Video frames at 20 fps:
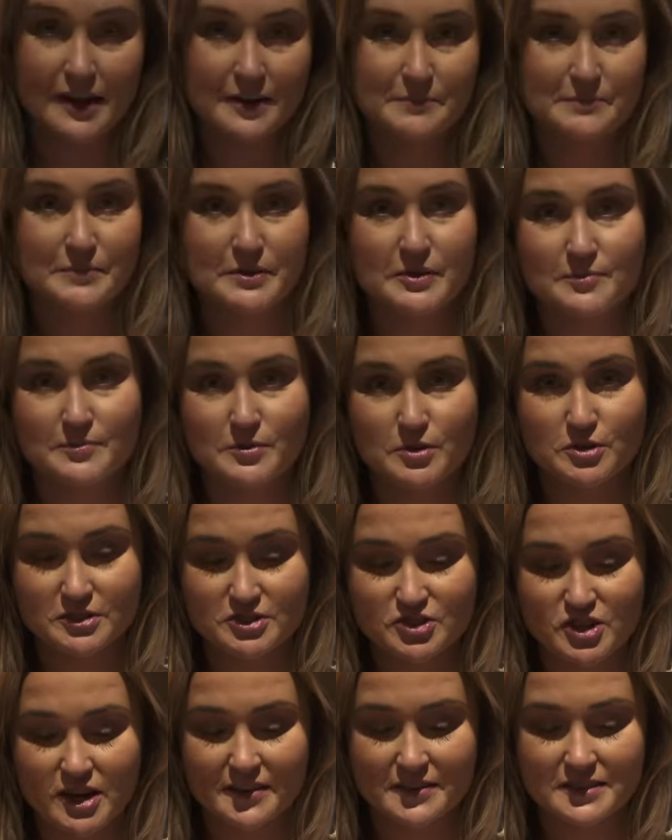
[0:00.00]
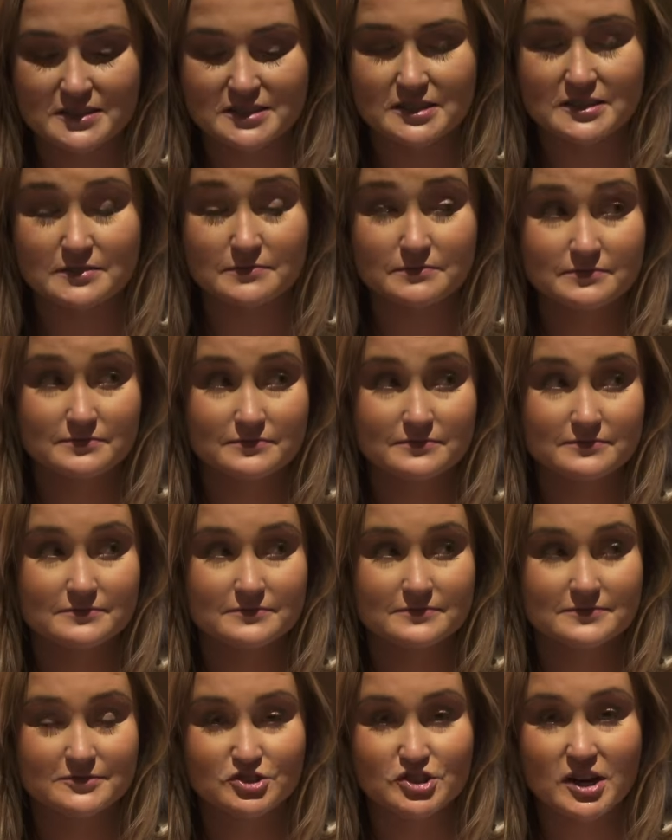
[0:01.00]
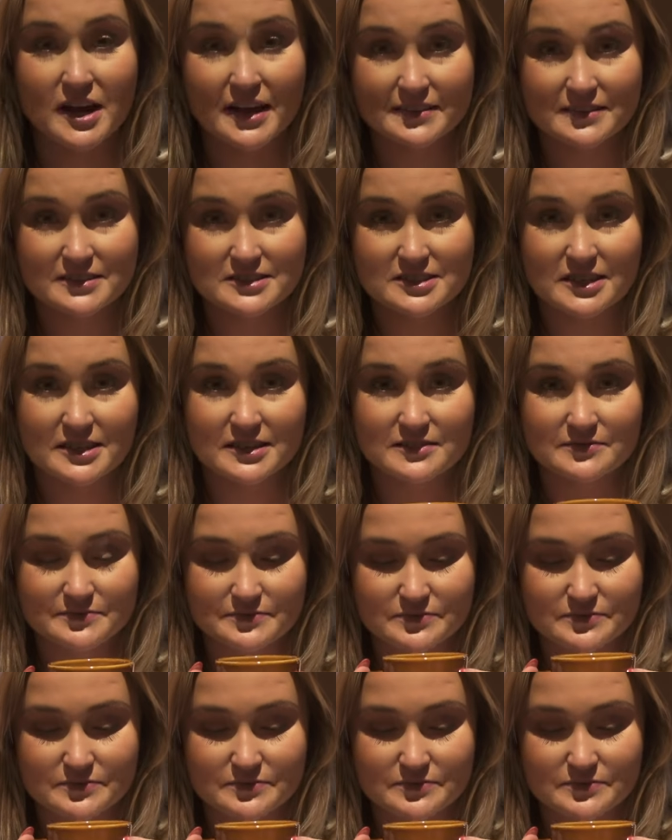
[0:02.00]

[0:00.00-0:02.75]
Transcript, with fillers: I'm being bold and trying the tea. Trying the tea.